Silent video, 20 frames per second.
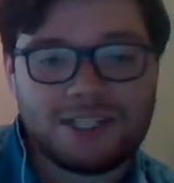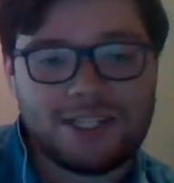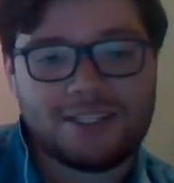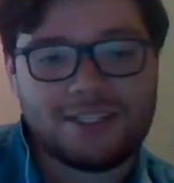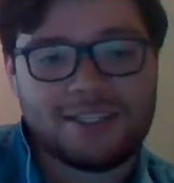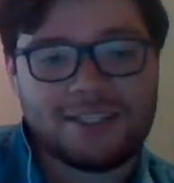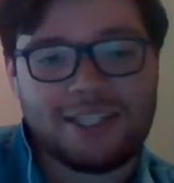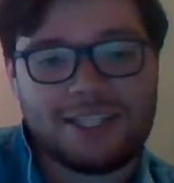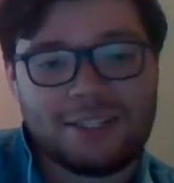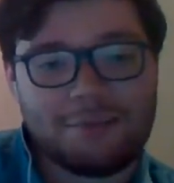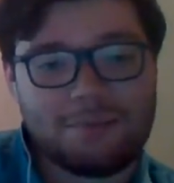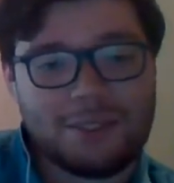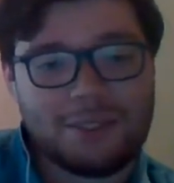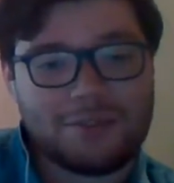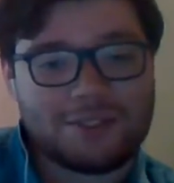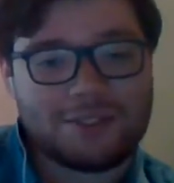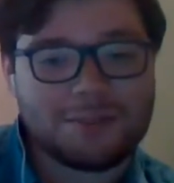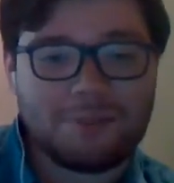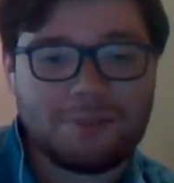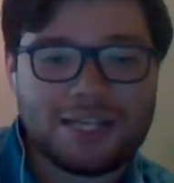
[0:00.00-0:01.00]
and that they can be
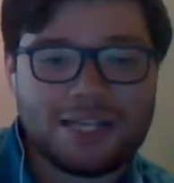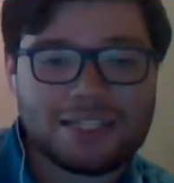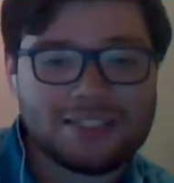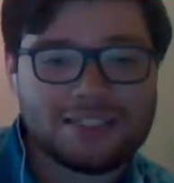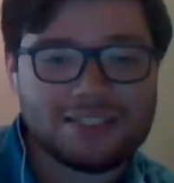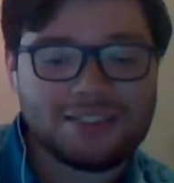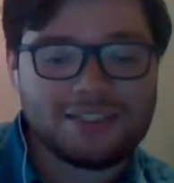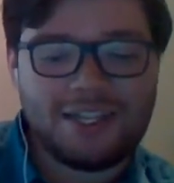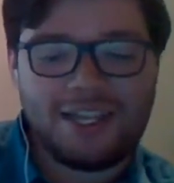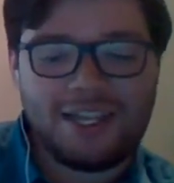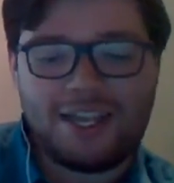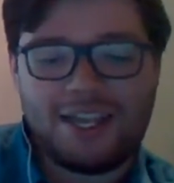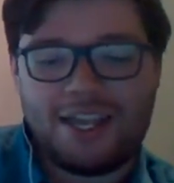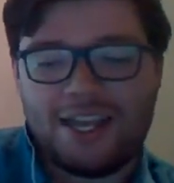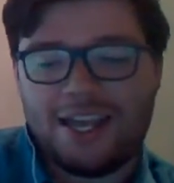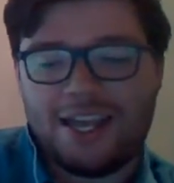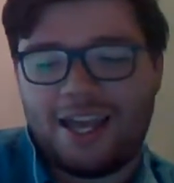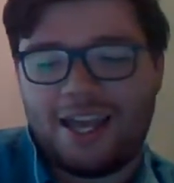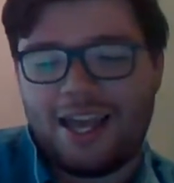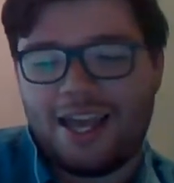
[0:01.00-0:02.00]
respected.
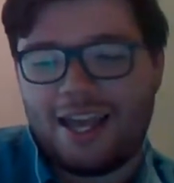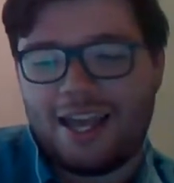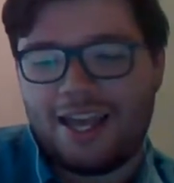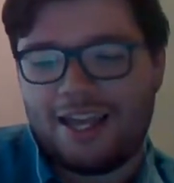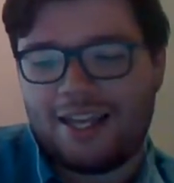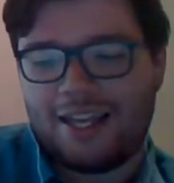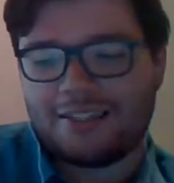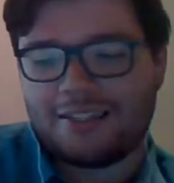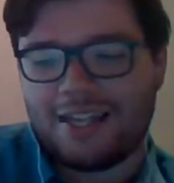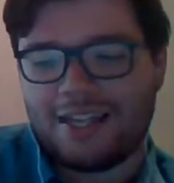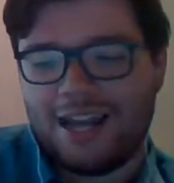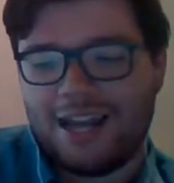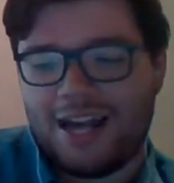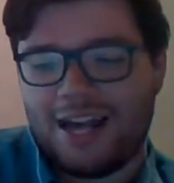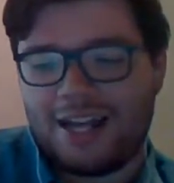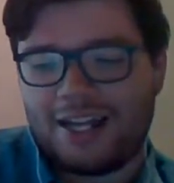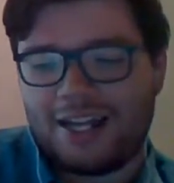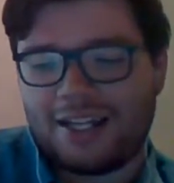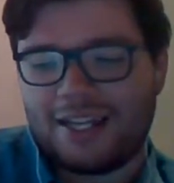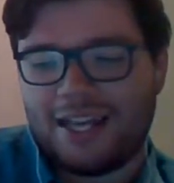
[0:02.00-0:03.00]
And
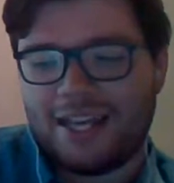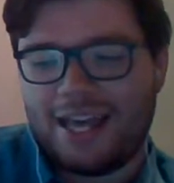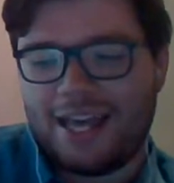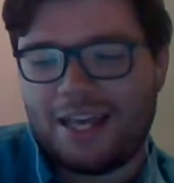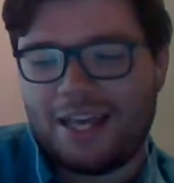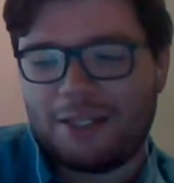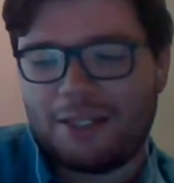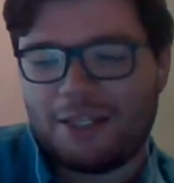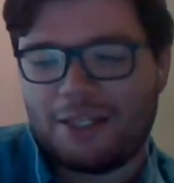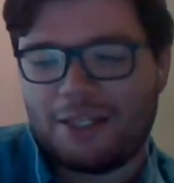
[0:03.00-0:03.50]
I am,